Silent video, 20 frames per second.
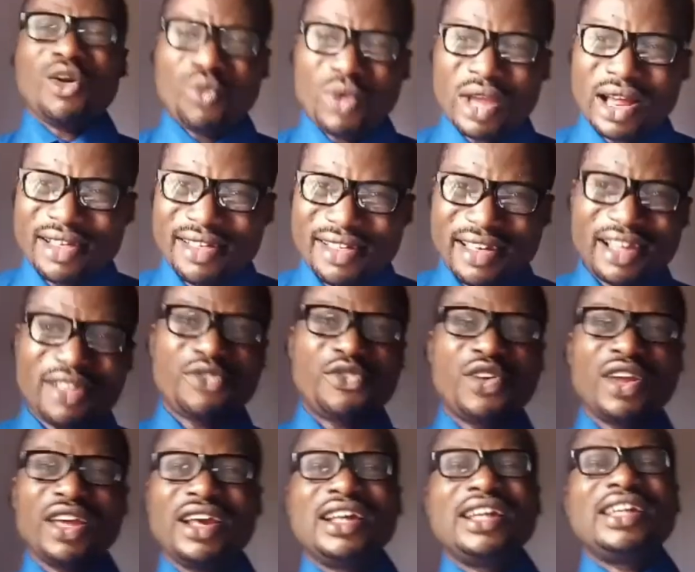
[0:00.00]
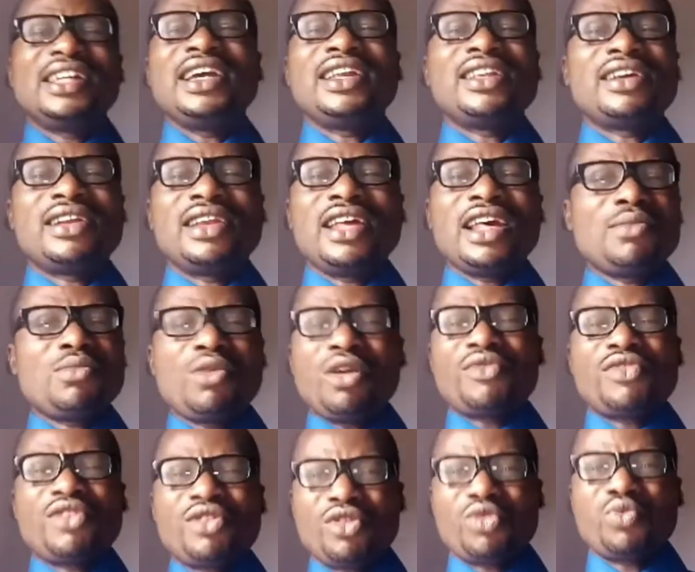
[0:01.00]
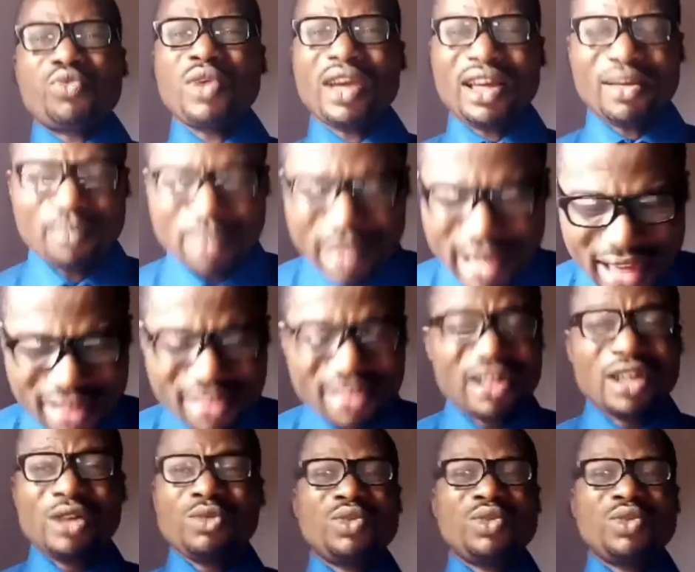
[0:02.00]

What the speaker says: We are set free in the name of Jesus. We are blessed.